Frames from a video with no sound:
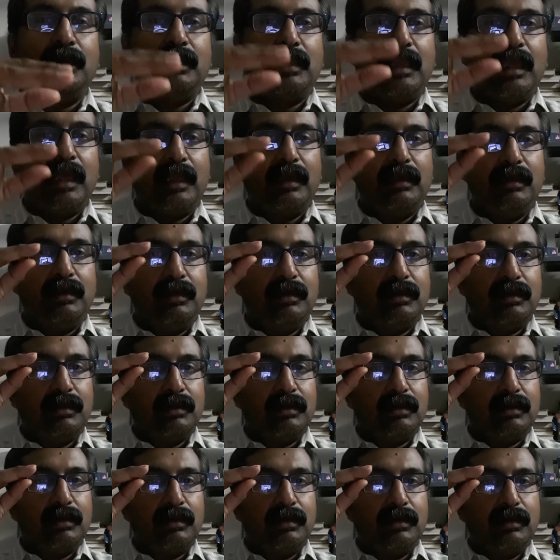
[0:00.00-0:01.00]
Then
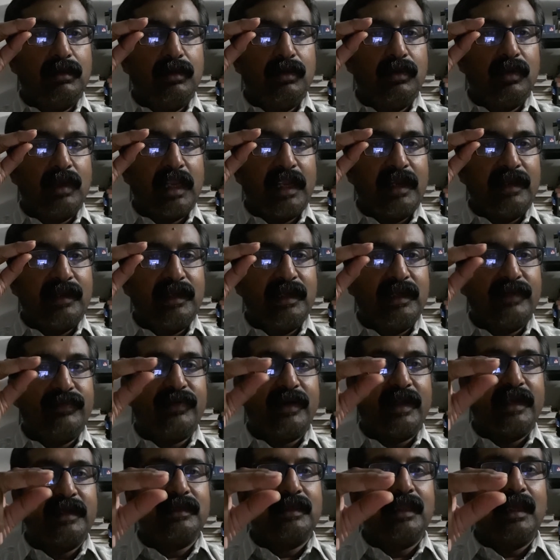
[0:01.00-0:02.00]
you will
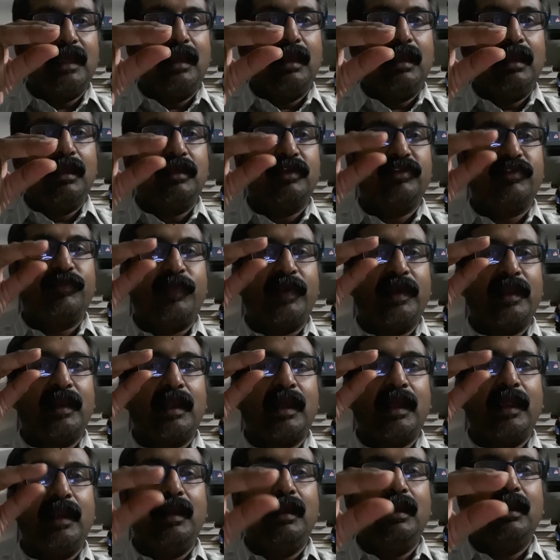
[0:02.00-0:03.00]
identify the
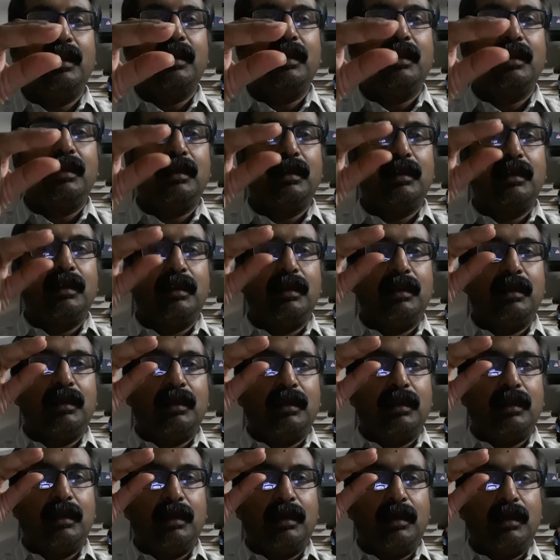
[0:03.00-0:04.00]
sphenoid
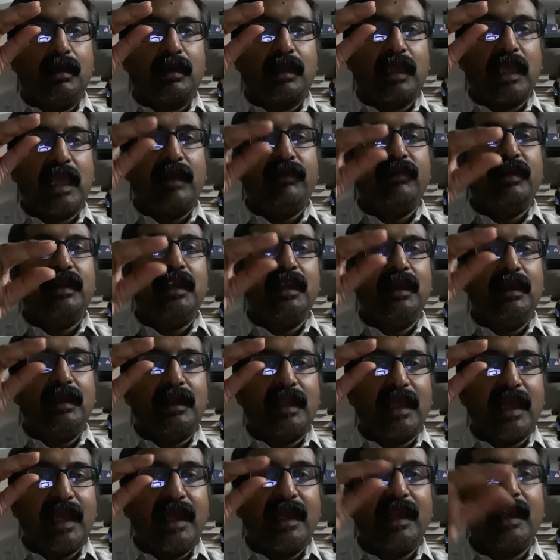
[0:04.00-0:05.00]
cavity
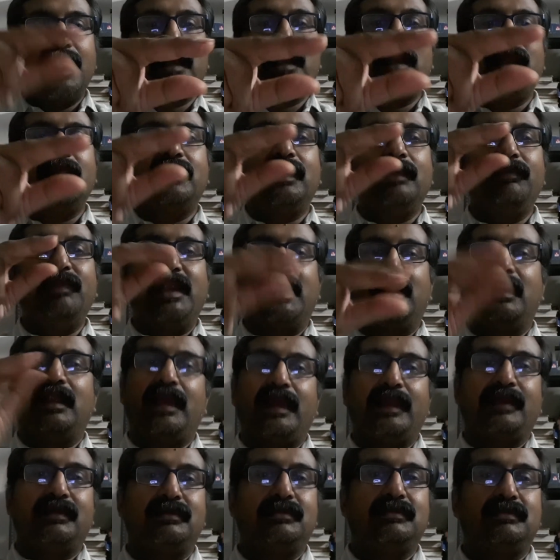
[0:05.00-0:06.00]
directly in the
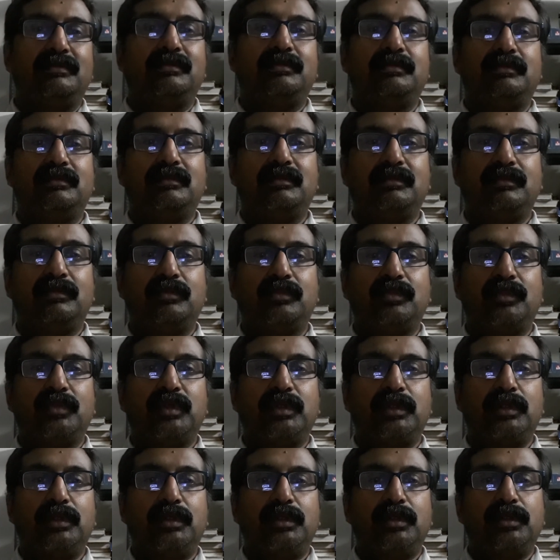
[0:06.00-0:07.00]
midline.
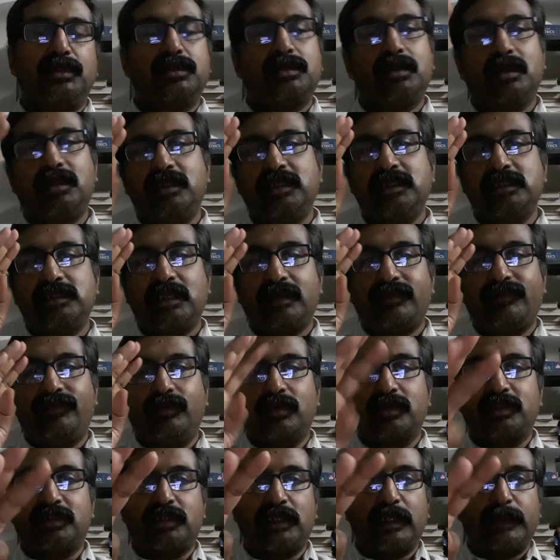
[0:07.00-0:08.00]
So these are
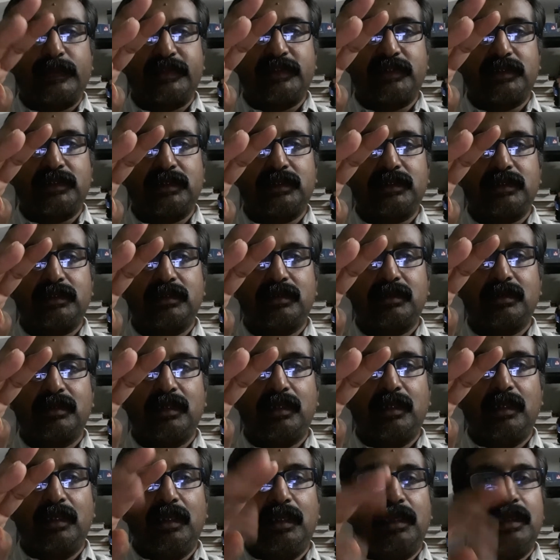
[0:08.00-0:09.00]
4 steps.
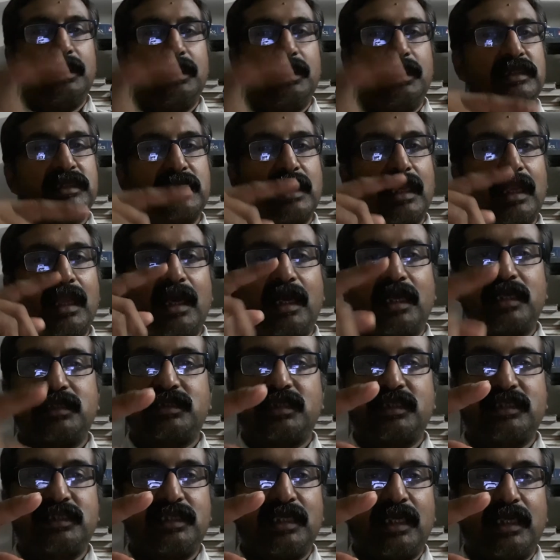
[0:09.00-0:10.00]
The
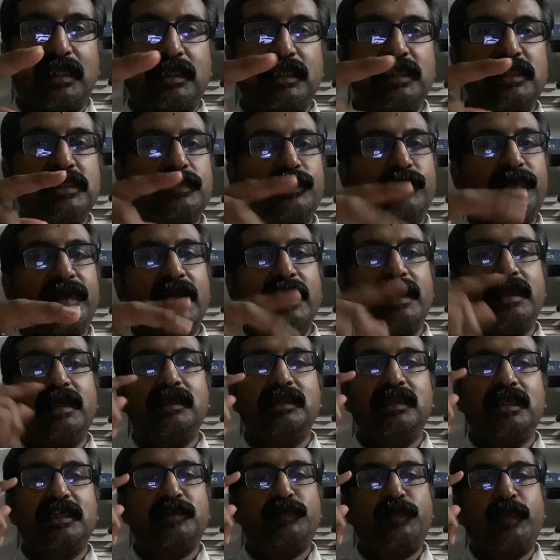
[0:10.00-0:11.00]
last resort is
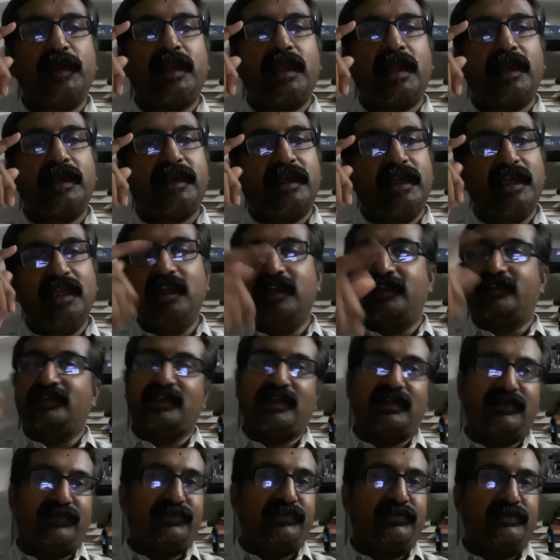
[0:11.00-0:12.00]
breaking the sphenoid keel
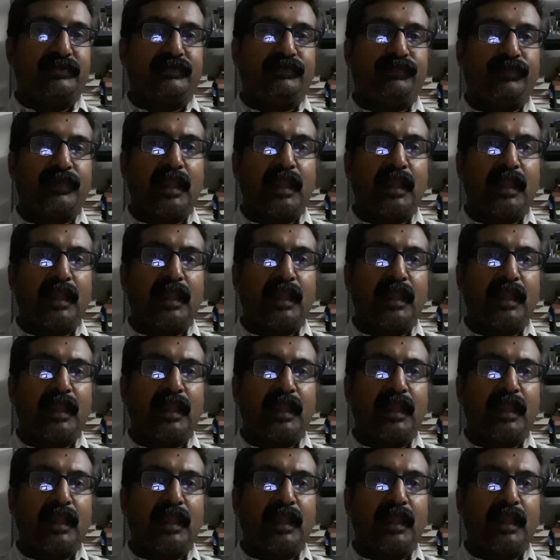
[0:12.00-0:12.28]
itself.